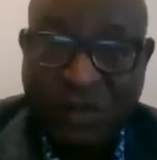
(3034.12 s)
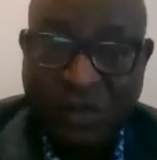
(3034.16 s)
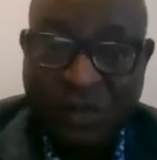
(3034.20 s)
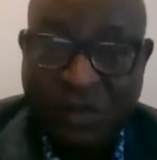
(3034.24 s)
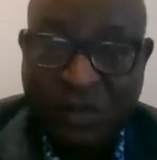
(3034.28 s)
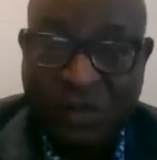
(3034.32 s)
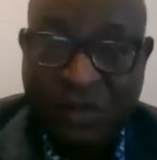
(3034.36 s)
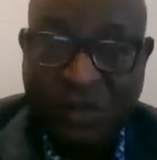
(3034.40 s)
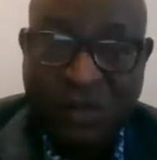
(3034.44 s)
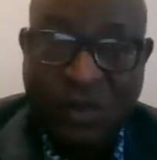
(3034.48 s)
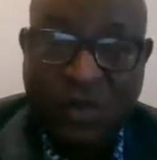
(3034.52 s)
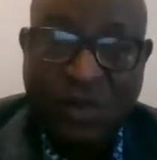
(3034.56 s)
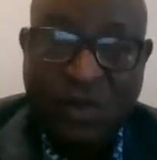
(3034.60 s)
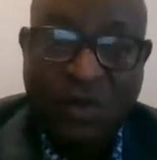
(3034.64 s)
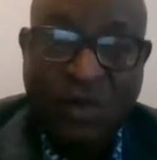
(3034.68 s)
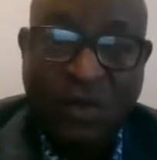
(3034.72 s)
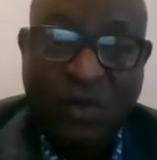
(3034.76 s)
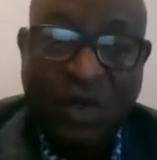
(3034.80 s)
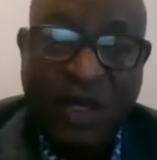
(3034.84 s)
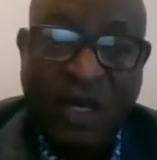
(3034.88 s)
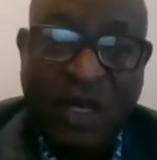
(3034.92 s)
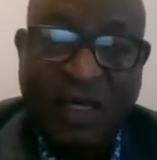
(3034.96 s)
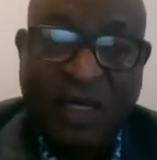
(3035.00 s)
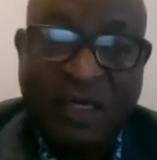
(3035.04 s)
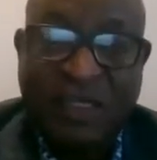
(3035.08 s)

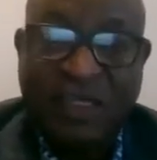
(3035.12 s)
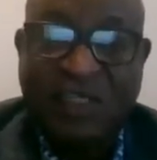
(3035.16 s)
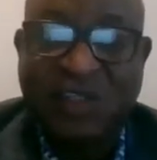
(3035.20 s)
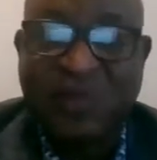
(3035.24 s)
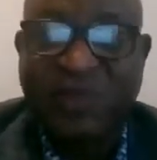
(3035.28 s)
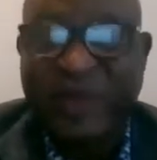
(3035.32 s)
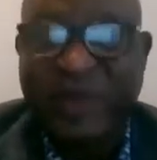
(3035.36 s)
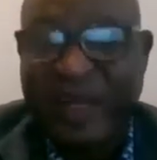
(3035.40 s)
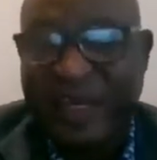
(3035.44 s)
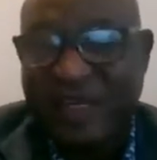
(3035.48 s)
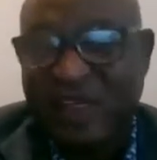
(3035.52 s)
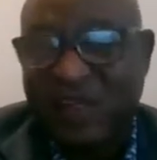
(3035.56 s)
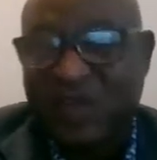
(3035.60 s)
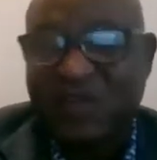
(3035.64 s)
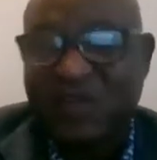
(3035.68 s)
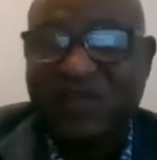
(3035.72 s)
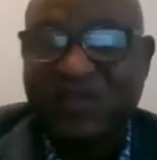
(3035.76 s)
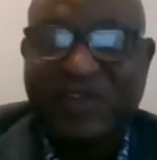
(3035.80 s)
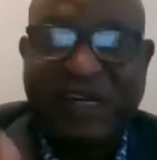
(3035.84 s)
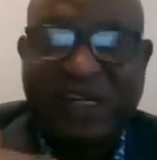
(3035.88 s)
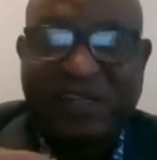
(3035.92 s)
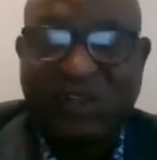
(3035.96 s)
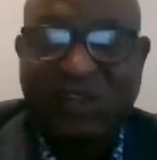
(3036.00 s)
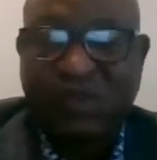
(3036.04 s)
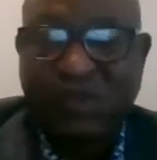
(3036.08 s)
So they spend
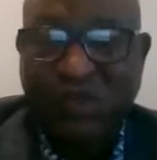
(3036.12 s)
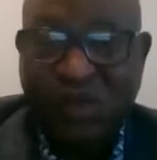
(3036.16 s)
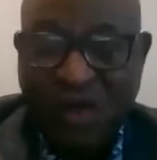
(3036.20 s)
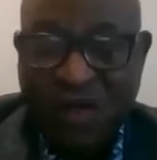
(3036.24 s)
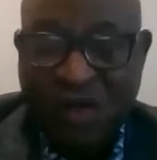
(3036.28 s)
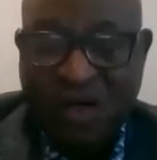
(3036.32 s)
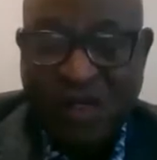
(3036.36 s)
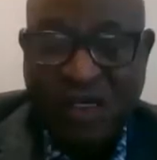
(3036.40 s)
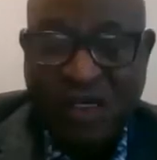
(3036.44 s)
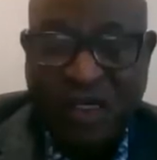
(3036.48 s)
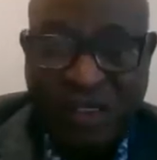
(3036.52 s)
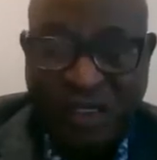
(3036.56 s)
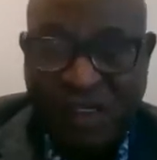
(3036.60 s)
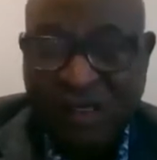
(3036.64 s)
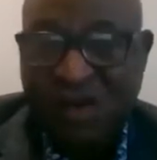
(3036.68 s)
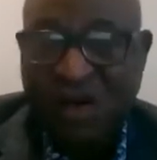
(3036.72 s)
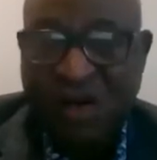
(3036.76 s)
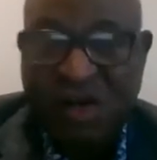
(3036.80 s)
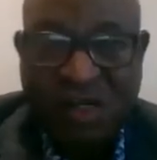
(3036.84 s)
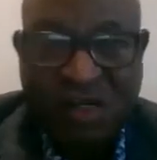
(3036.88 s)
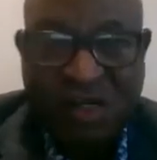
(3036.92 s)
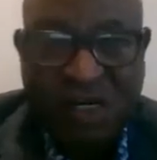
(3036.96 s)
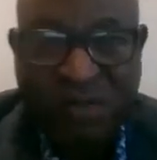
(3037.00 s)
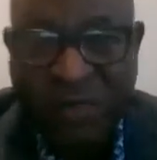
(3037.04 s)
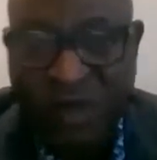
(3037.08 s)
over
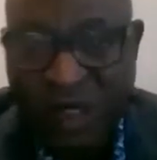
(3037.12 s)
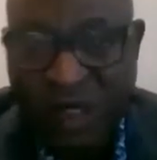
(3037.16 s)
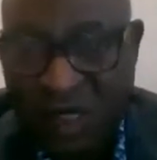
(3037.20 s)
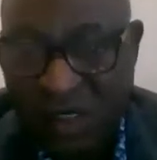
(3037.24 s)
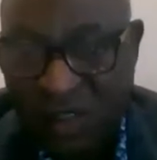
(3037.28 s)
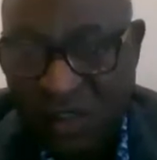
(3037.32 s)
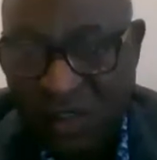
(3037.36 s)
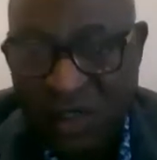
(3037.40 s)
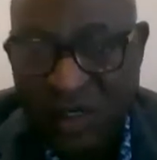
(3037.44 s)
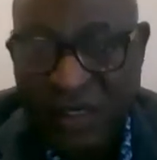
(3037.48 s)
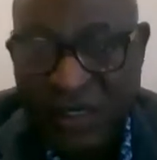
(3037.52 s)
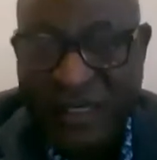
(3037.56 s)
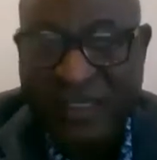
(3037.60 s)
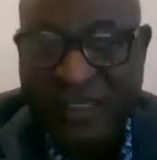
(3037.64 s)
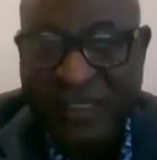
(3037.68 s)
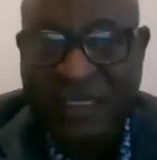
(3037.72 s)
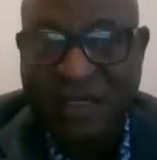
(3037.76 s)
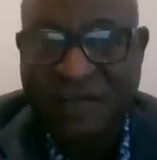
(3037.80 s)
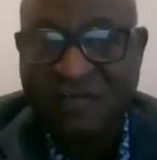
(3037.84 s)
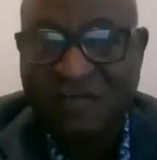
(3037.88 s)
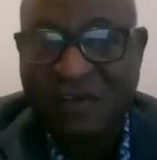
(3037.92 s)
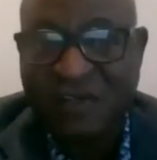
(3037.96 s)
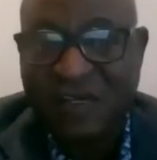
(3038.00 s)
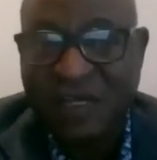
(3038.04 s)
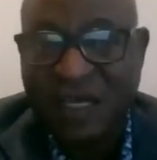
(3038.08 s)
$200–300 million
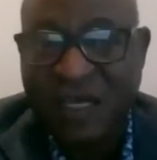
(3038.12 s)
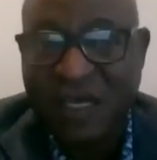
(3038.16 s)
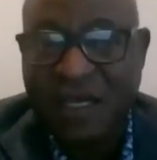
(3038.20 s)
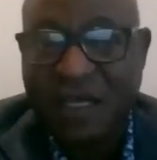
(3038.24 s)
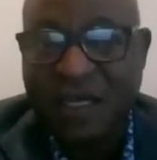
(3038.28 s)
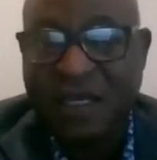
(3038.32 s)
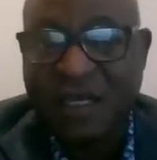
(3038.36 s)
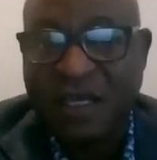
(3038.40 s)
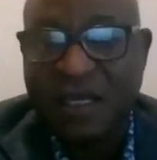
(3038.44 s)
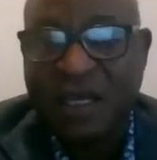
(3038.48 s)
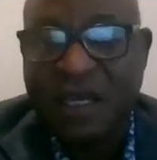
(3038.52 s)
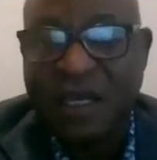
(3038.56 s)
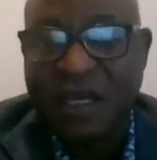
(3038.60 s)
every year